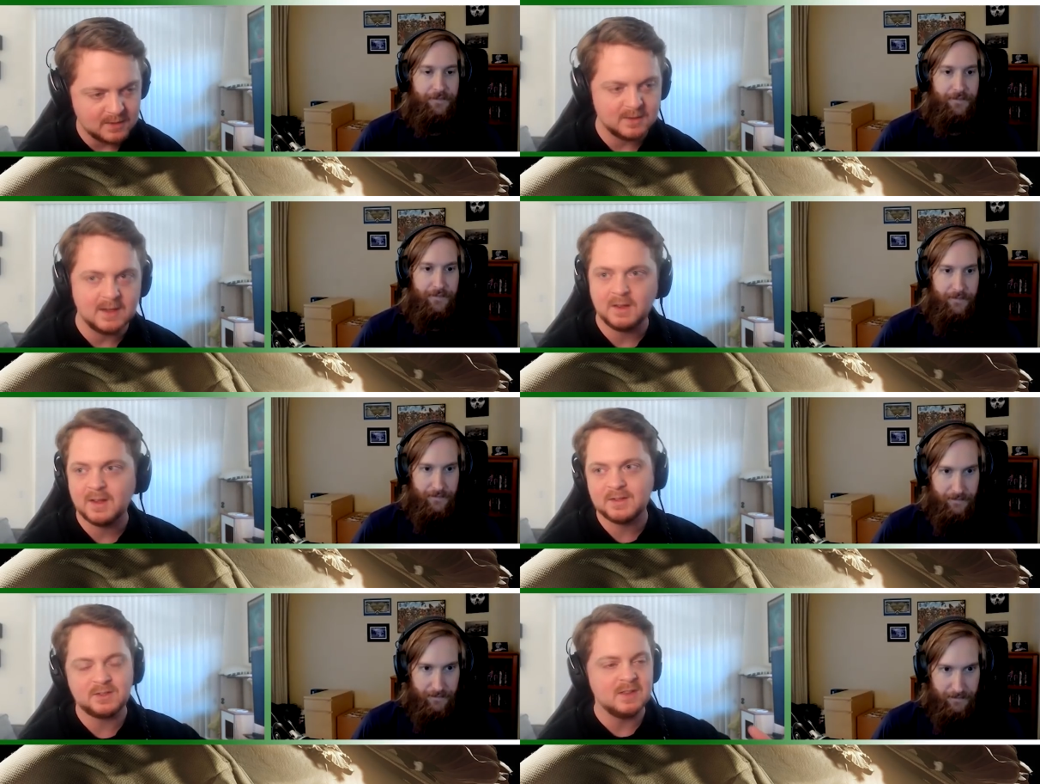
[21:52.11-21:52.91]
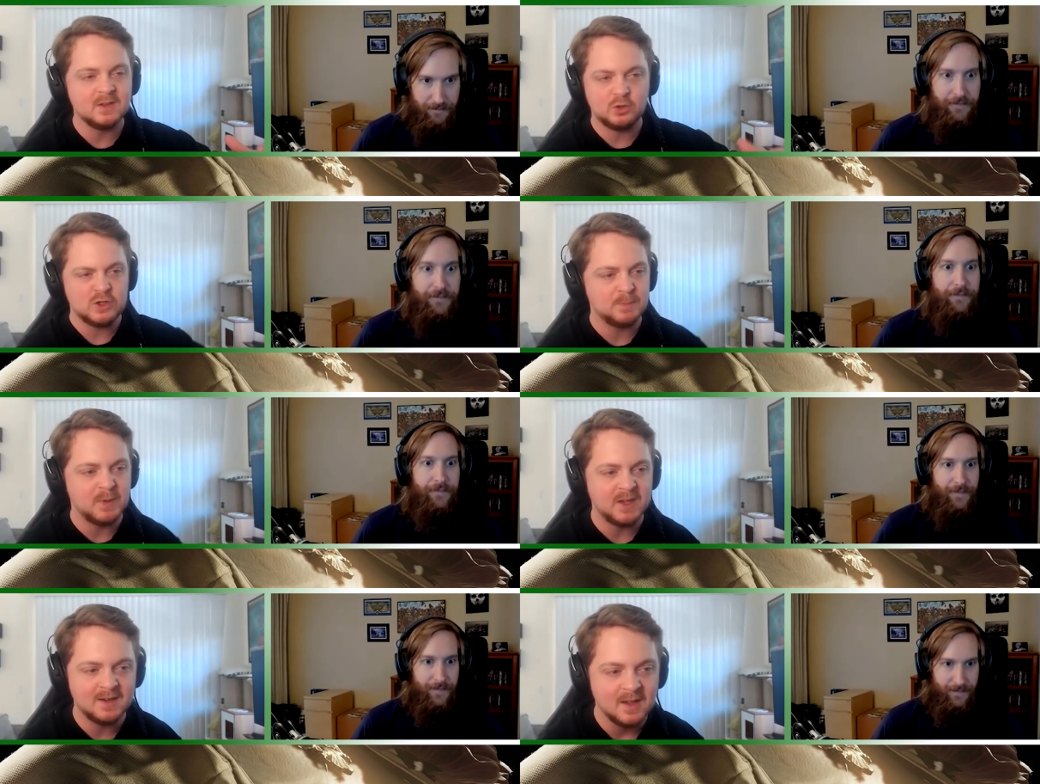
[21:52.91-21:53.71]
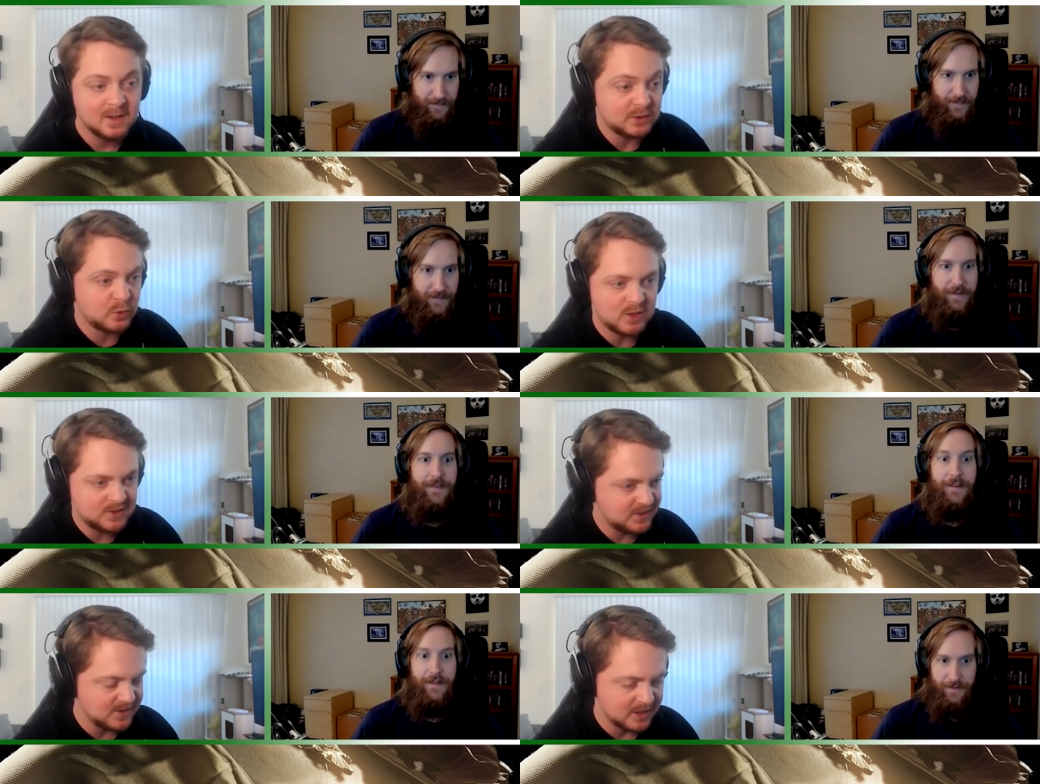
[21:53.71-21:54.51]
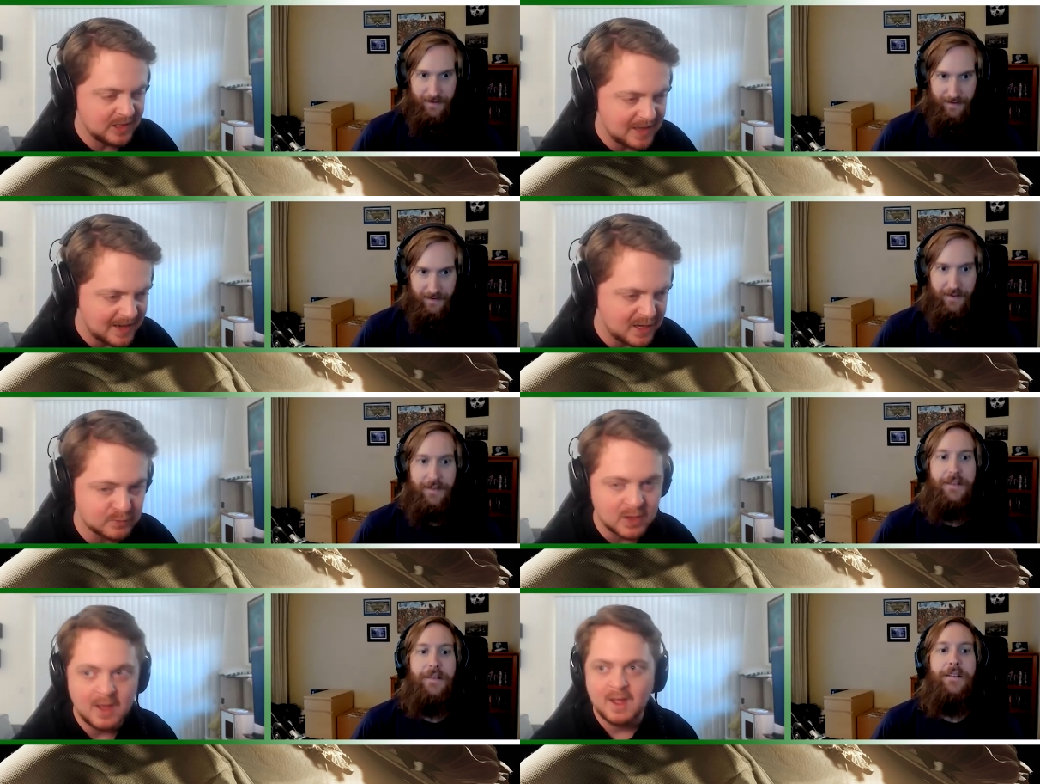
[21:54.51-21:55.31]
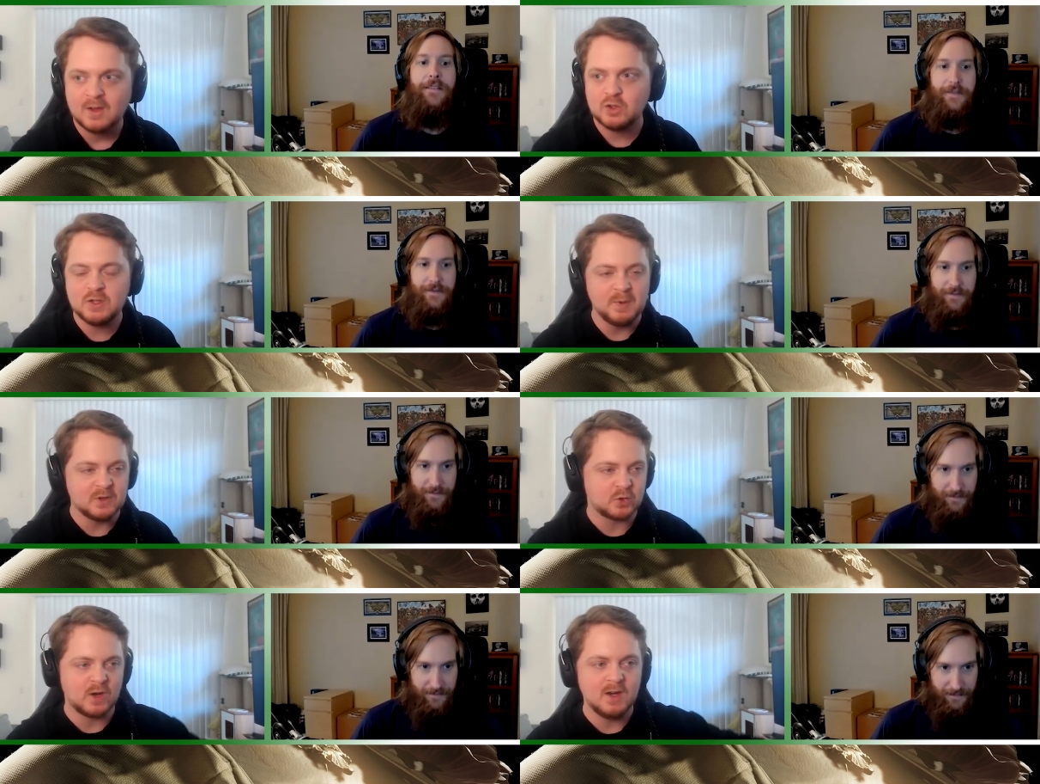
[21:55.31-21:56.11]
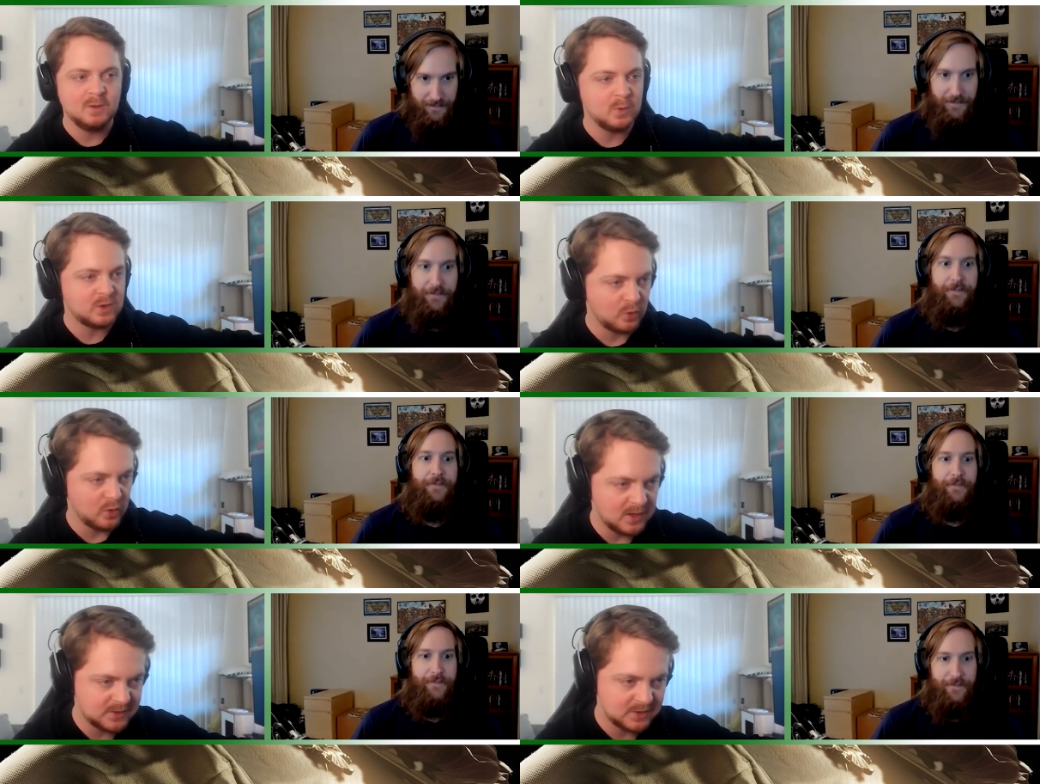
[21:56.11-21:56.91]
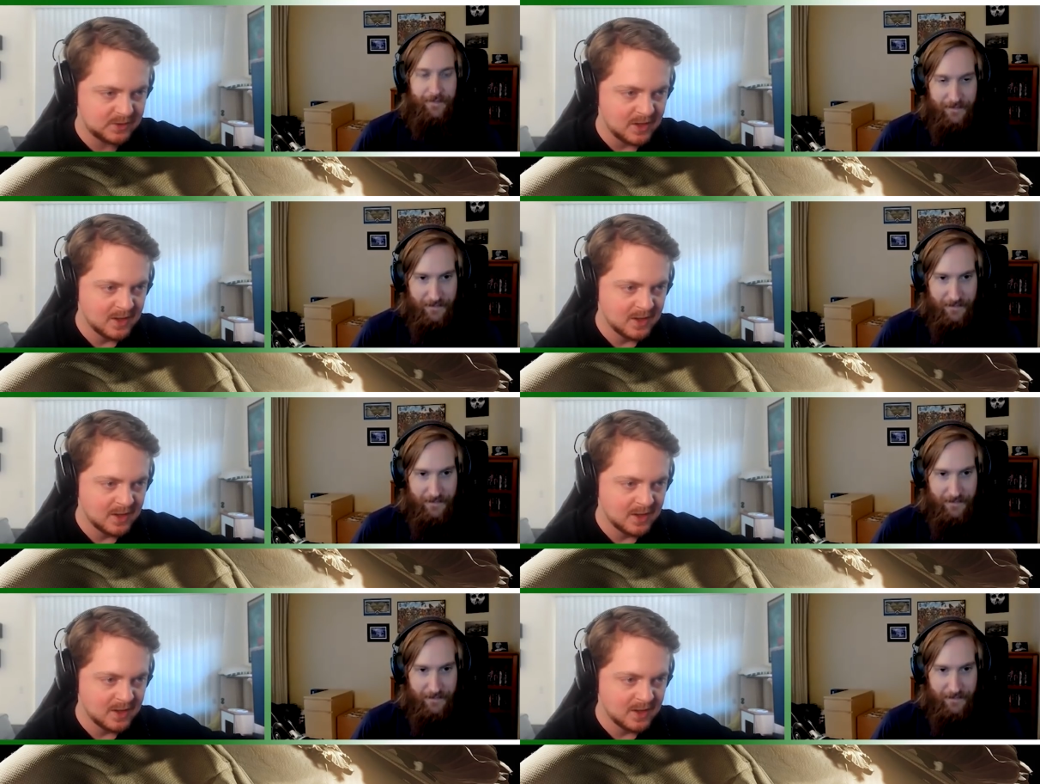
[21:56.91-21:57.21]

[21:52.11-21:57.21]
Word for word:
Speaker 1: Like, let's say that she's been, because Chris is still alive, she's been training with Chris